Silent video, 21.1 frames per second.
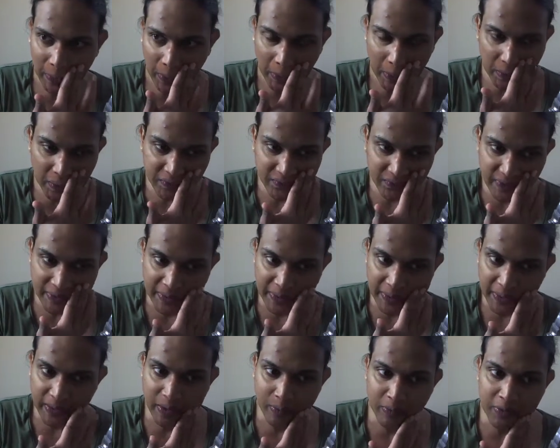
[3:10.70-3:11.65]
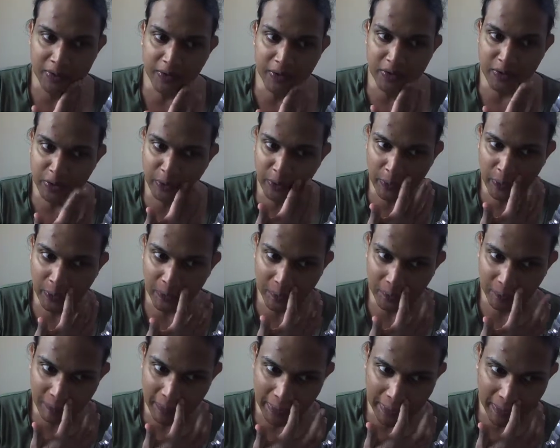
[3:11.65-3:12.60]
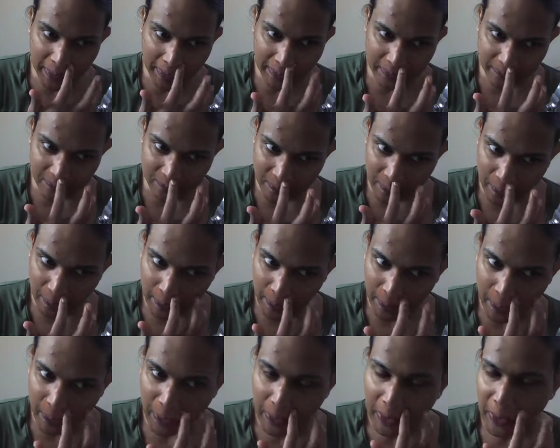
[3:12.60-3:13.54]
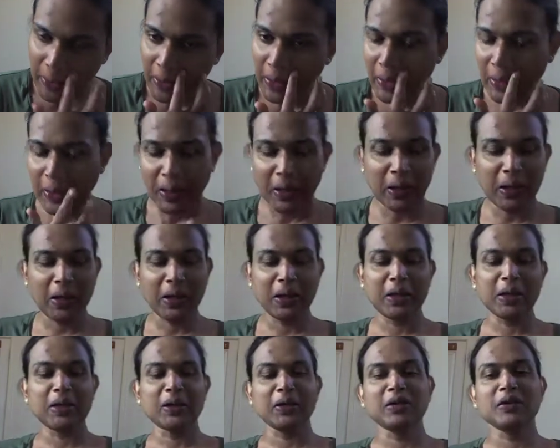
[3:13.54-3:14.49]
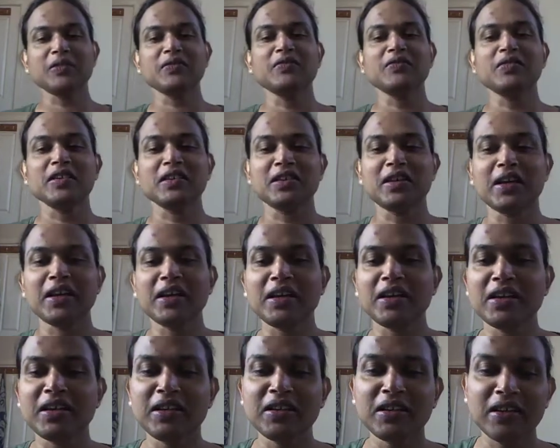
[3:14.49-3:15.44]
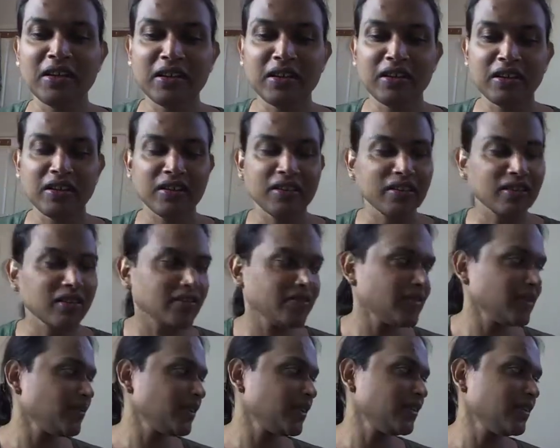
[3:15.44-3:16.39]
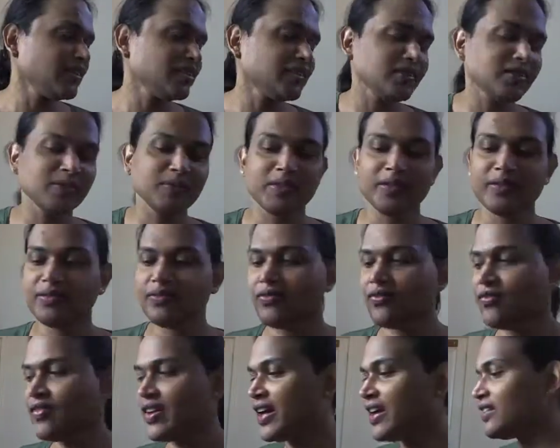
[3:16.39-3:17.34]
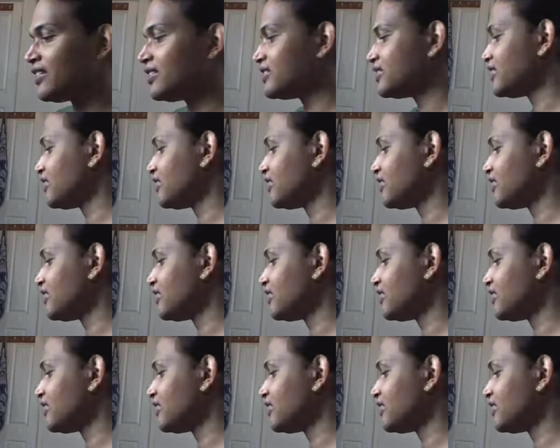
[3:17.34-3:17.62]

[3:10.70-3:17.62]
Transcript: I don't feel like I'm in control of my life. I don't feel like it. Oh, wait a minute, that stupid fan is